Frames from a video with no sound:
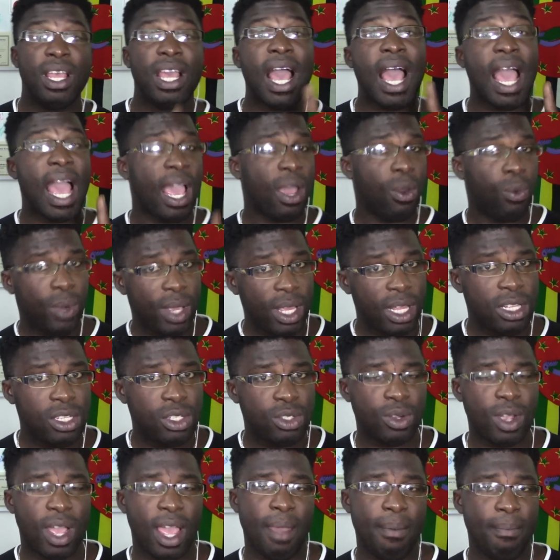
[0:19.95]
I will
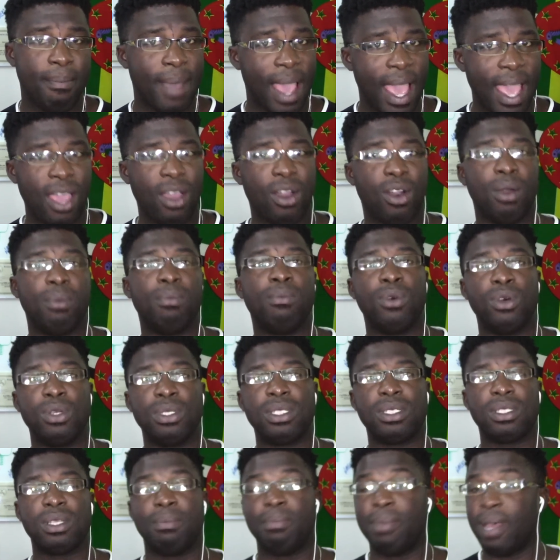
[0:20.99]
try my
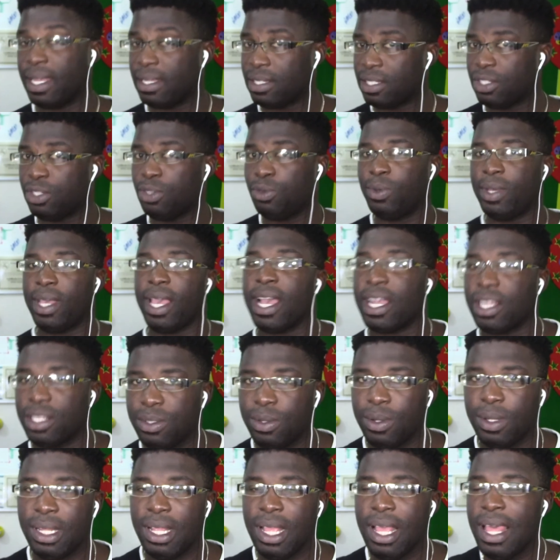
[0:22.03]
utmost best to react to
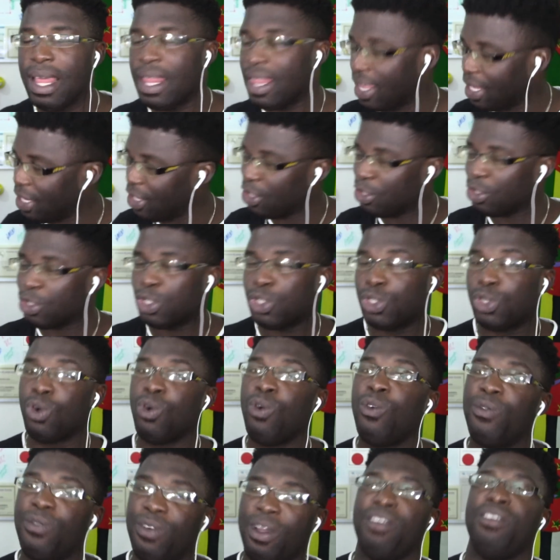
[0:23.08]
it. Thank you so
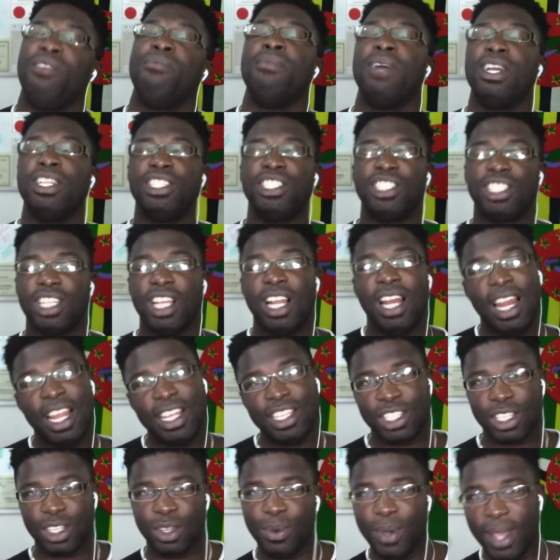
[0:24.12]
very much.
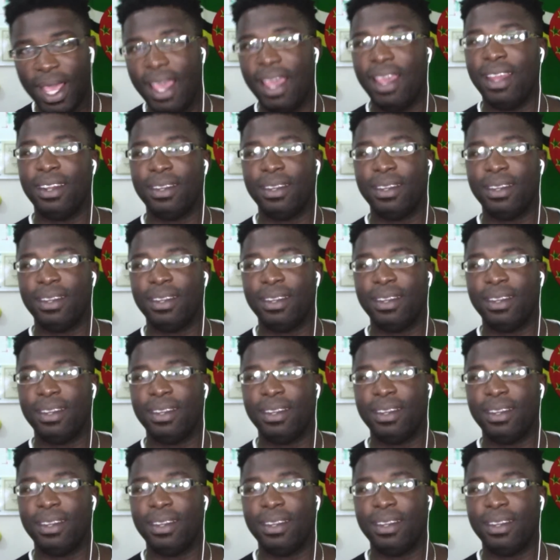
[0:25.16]
Let's go ahead.